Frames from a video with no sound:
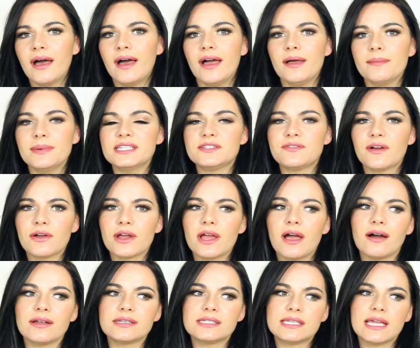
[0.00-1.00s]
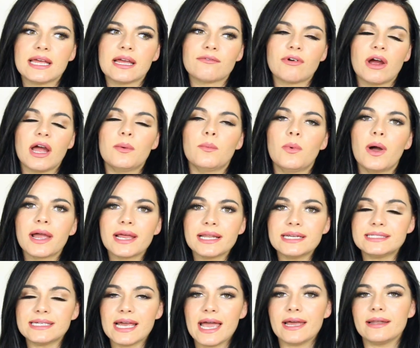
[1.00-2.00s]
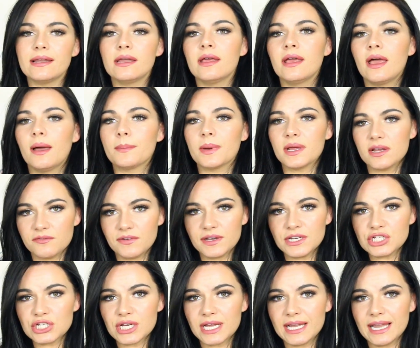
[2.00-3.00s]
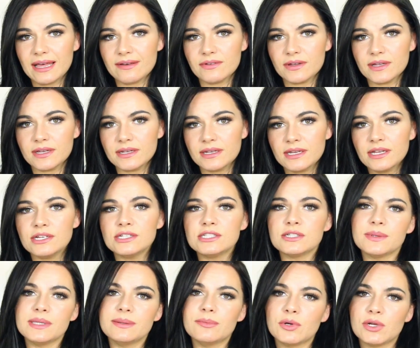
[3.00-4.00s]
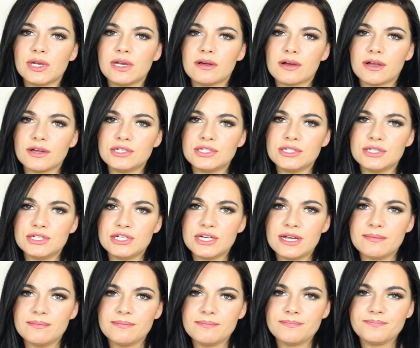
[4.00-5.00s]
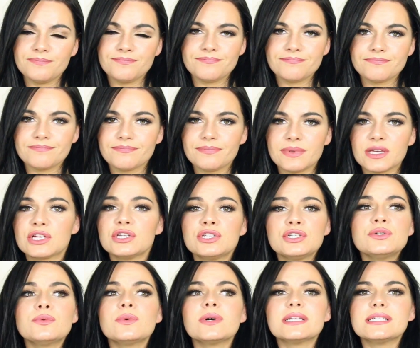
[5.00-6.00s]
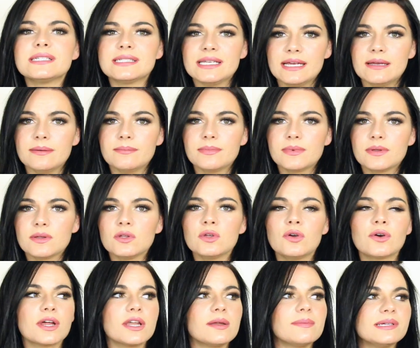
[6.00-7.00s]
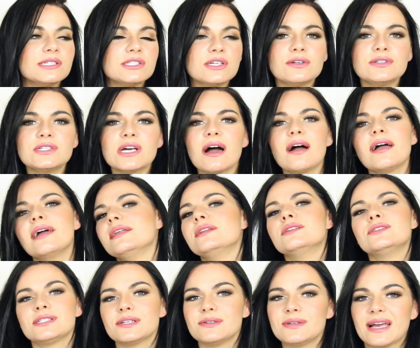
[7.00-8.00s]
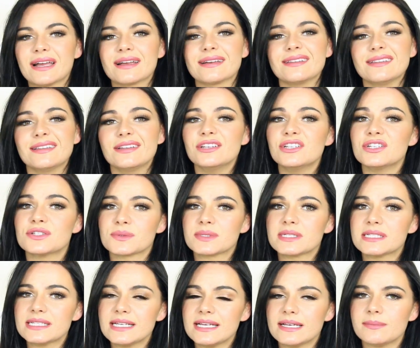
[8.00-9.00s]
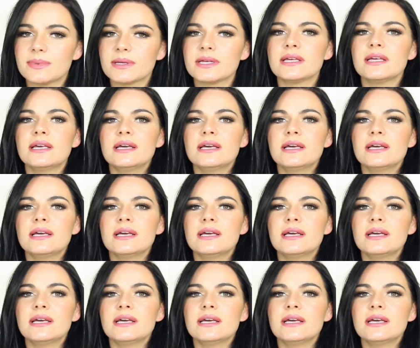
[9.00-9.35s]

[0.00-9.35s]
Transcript: It's very hard to think, right, I'm working at 10, I'm going to finish at 11, so in the morning I'll go to the gym. Because you want to sleep. You're going to be so tired and so knackered that you just want to sleep.